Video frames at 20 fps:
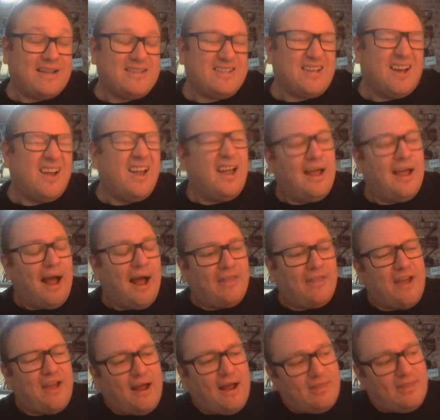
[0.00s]
So
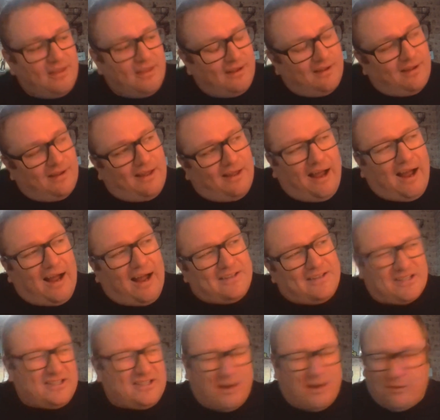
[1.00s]
I
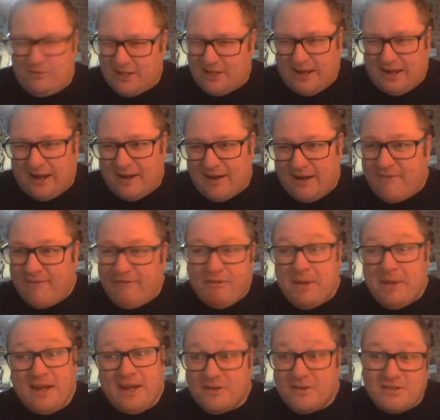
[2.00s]
just don't, for
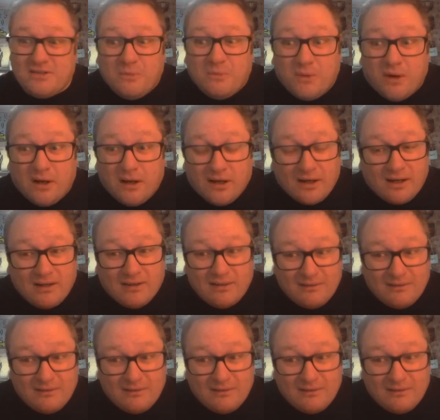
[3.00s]
me, it doesn't work.